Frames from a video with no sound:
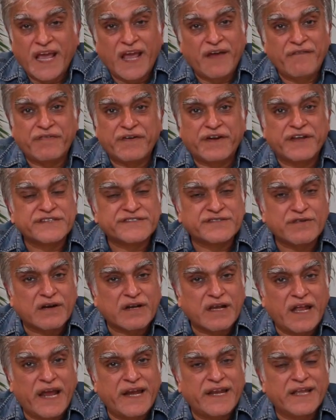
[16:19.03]
If it is
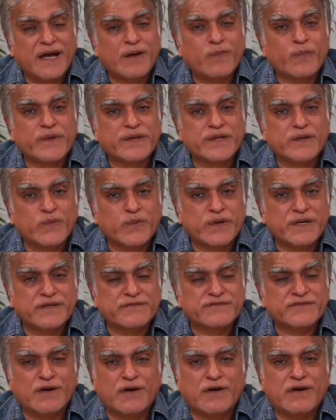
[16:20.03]
not lining up with the word
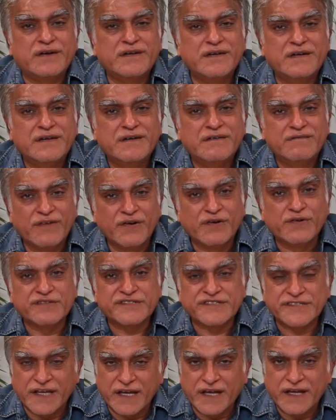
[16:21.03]
of God, we're going to
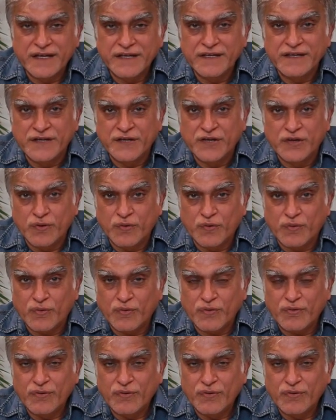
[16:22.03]
say no,